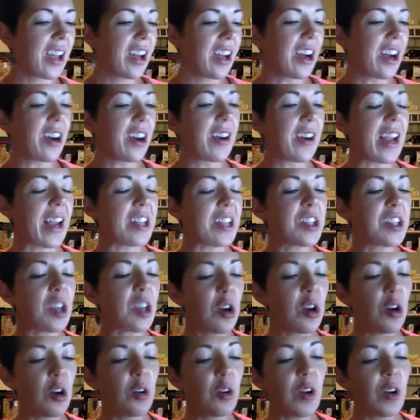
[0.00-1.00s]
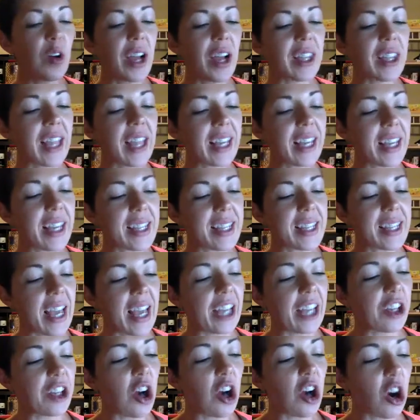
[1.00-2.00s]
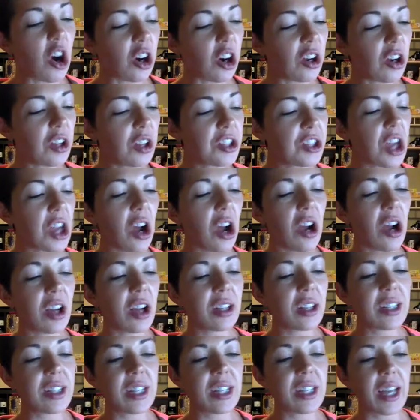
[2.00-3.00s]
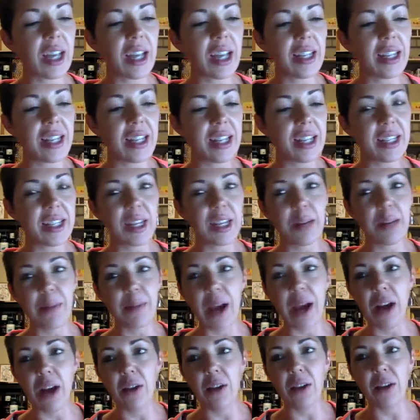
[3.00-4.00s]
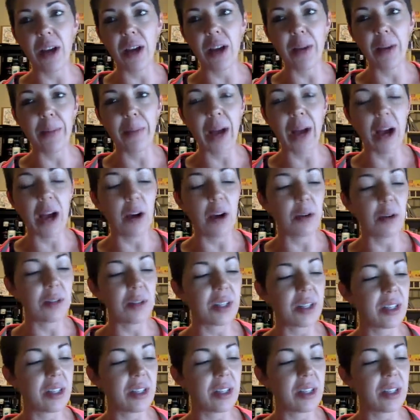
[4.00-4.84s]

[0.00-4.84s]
All right, so like I said, Carl talked a decent amount about